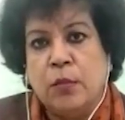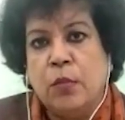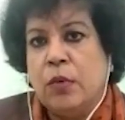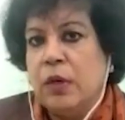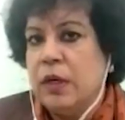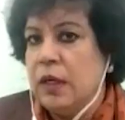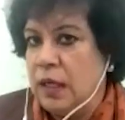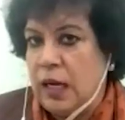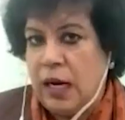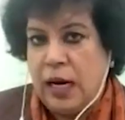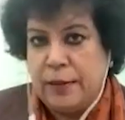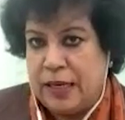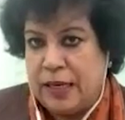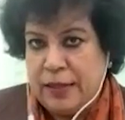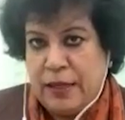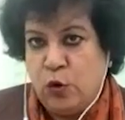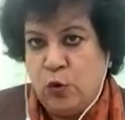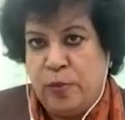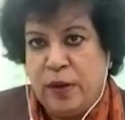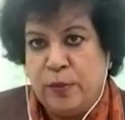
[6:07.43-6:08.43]
I
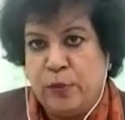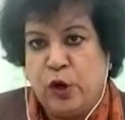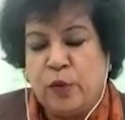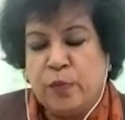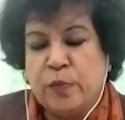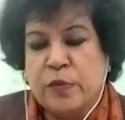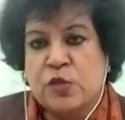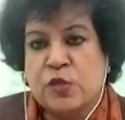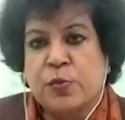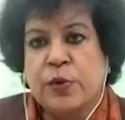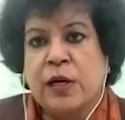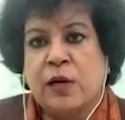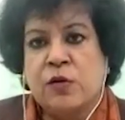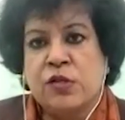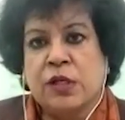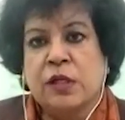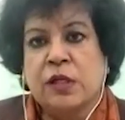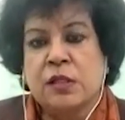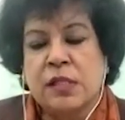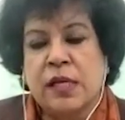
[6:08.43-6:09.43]
hope I'm not
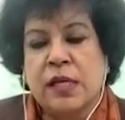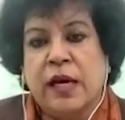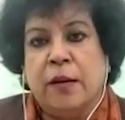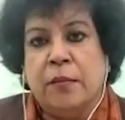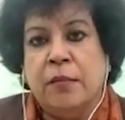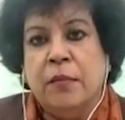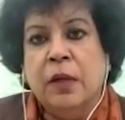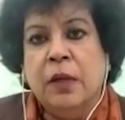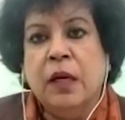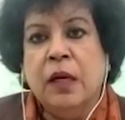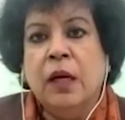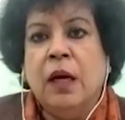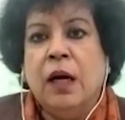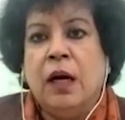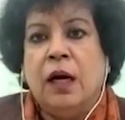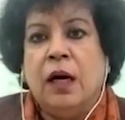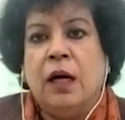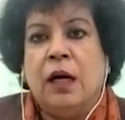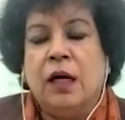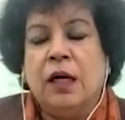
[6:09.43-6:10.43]
mispronouncing his name,
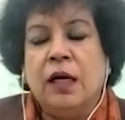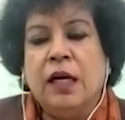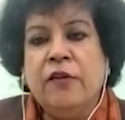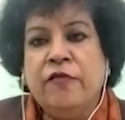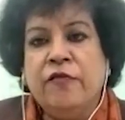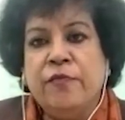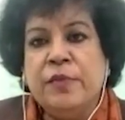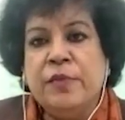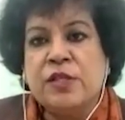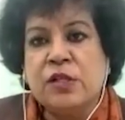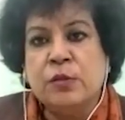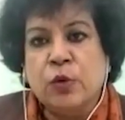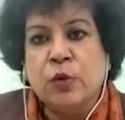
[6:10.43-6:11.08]
if Mr.